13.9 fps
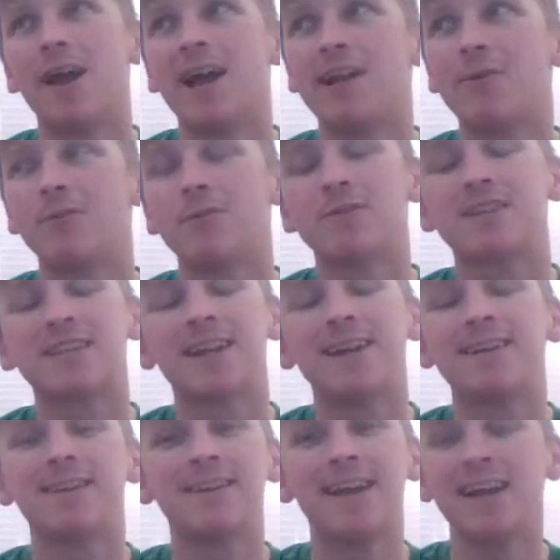and then
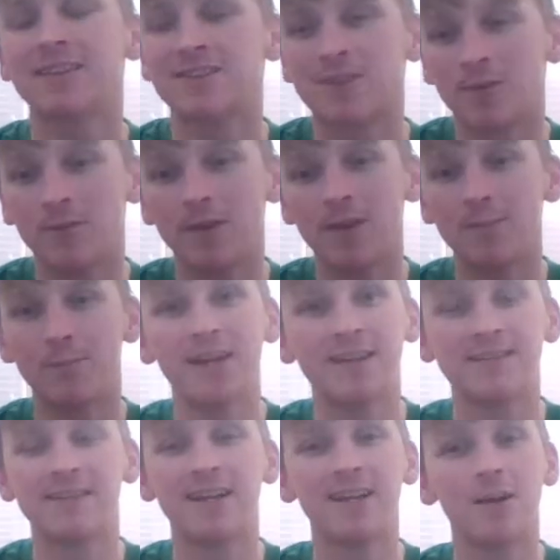Undertaker gets on the
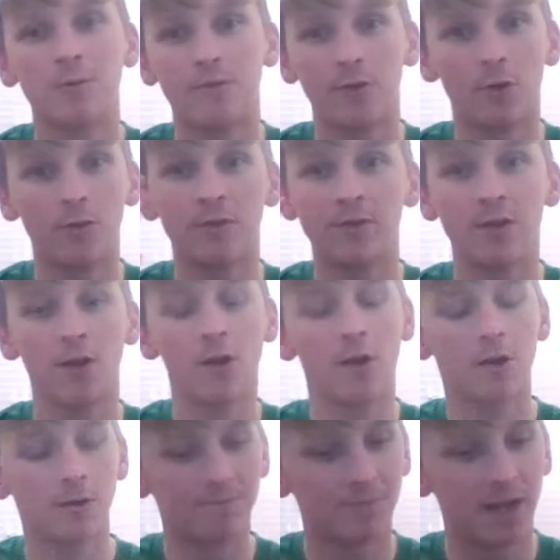big digger with all the
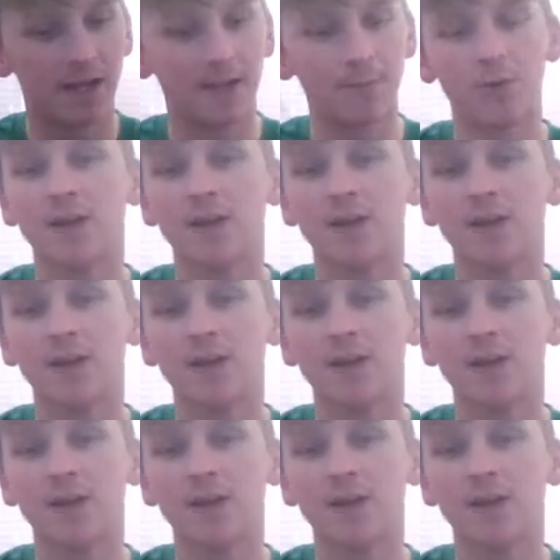dirt, and he